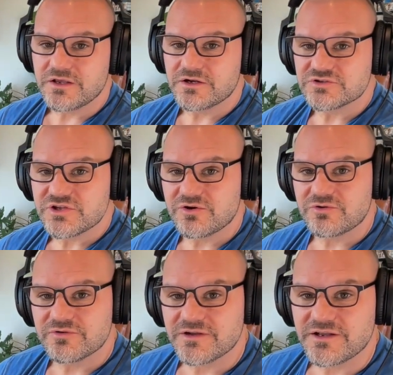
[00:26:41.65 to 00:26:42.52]
You know, mm-hmm.
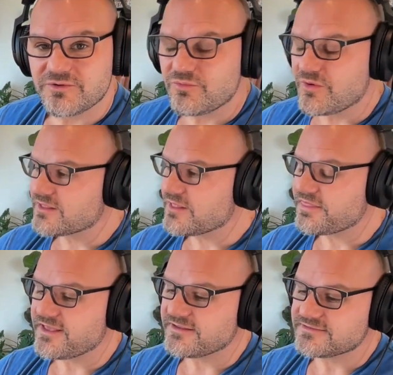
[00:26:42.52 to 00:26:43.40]
so you know one of the
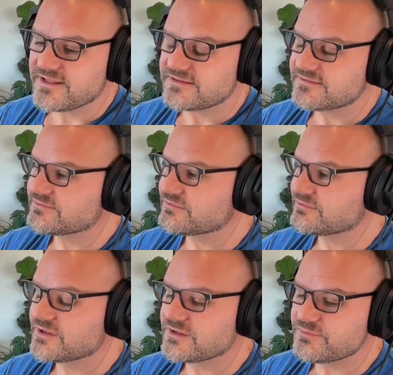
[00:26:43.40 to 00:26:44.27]
things that's
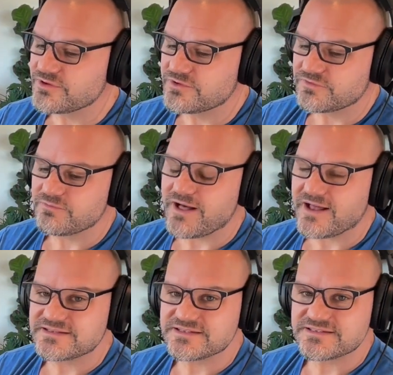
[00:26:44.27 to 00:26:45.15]
really beautiful
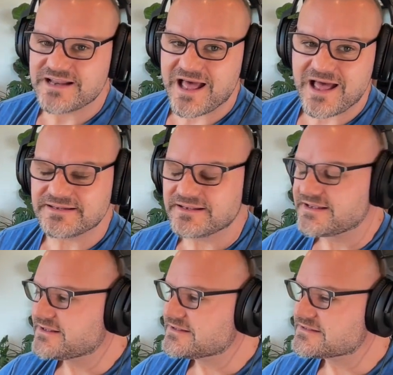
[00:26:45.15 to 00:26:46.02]
about it is it's not
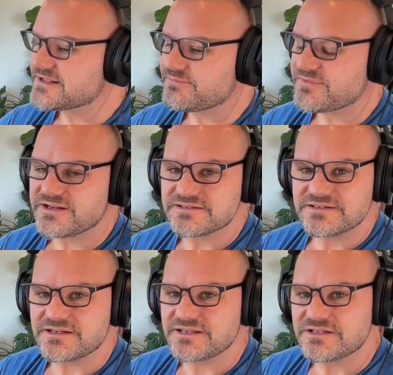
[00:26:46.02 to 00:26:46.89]
something
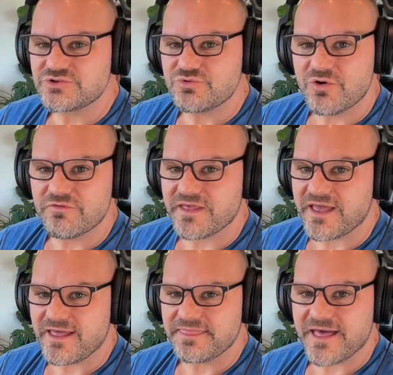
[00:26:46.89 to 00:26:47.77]
that's going to hit you over
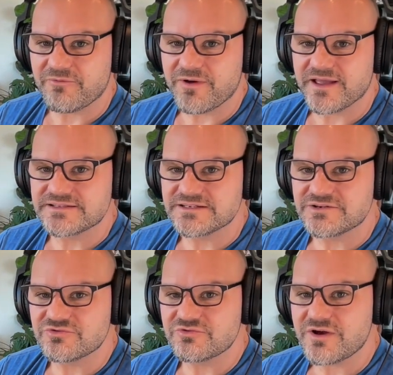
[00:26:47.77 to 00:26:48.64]
the head that way. It's
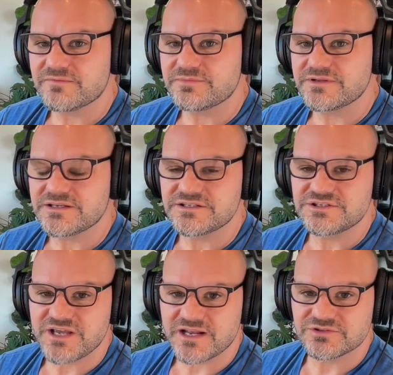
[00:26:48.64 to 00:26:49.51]
incredibly
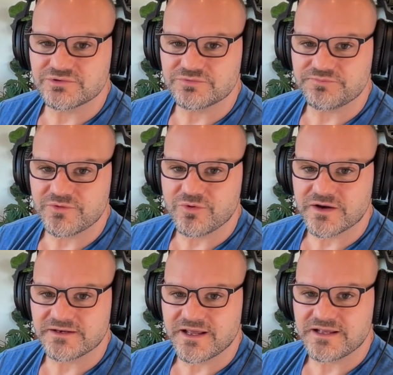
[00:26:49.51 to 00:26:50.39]
gentle in
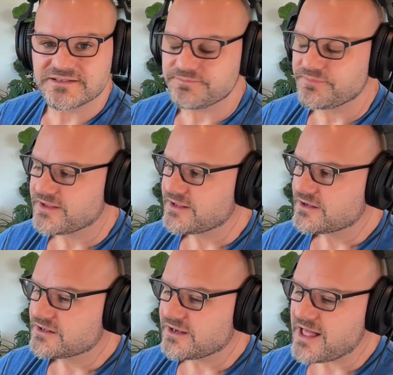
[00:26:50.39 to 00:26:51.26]
what it does, and
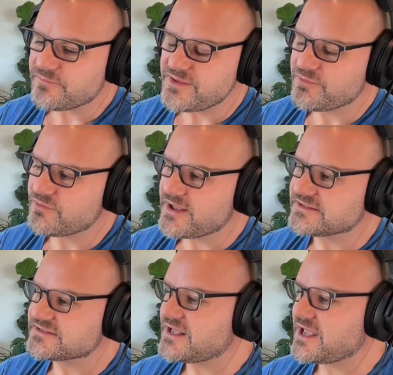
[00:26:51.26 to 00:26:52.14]
a lot of people
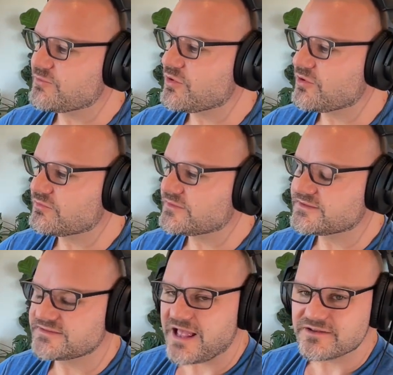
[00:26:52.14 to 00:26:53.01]
might say, well,
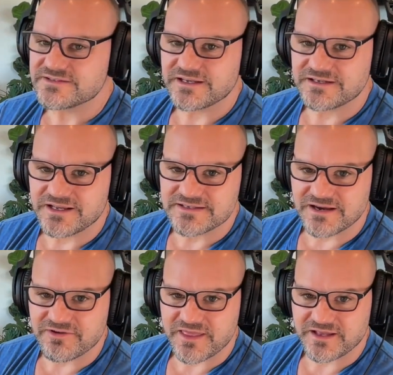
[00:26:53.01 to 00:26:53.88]
it sounds like it does
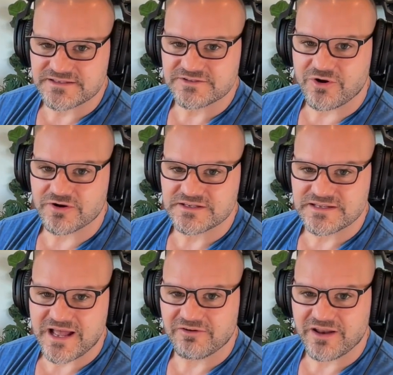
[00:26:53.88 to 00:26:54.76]
everything. It's starting to
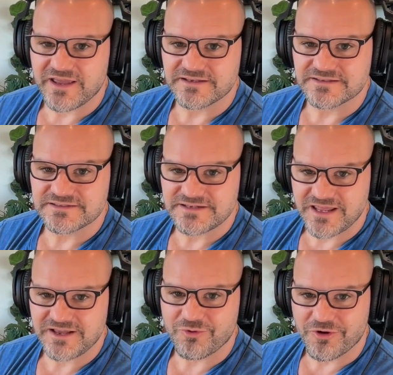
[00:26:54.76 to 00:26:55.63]
sound like
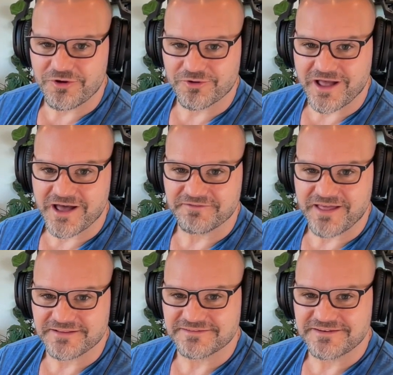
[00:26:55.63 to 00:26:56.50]
snake oil, kind right.
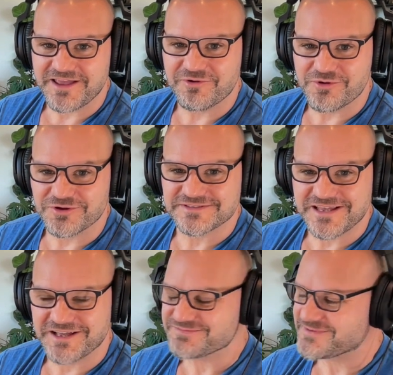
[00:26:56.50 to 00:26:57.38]
of that snake oil
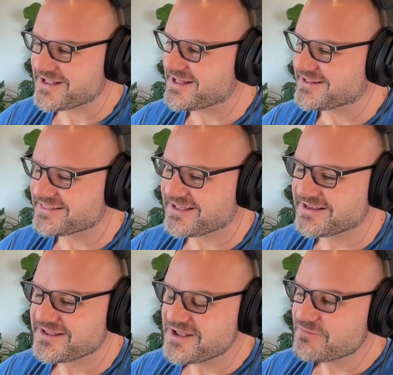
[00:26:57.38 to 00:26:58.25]
salesman kind of thing.